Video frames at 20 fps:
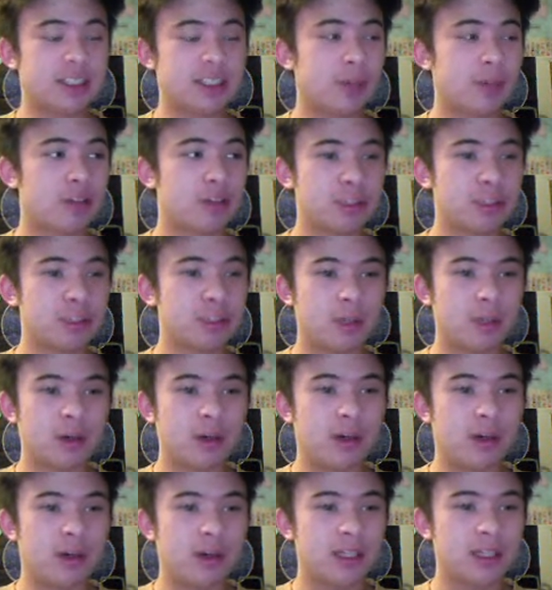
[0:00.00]
I mean, Chris
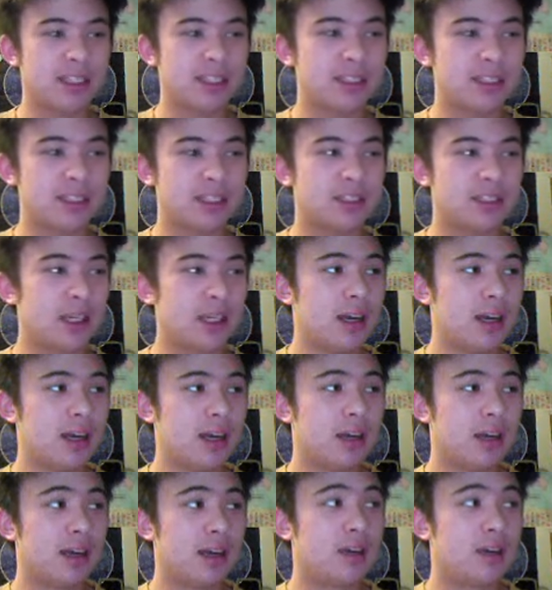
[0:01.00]
Paul is
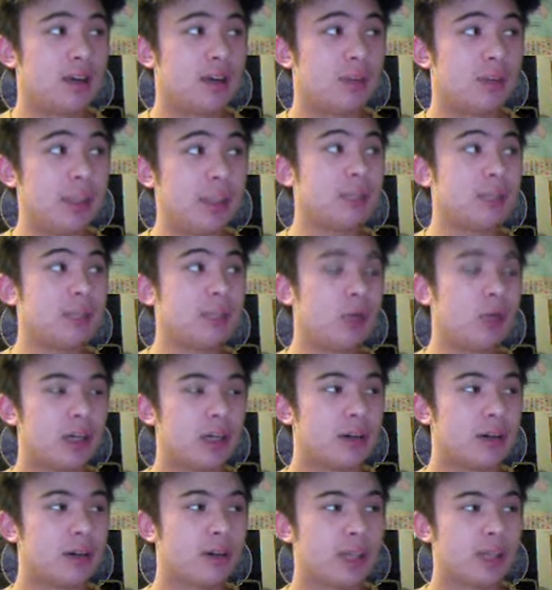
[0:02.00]
the best point
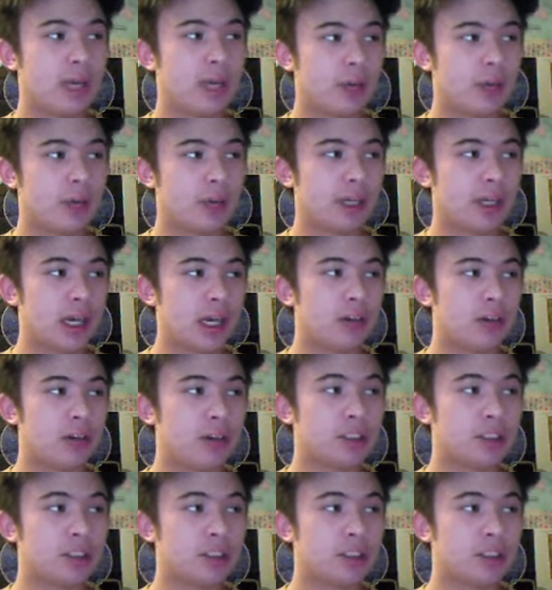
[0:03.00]
guard in the game right now,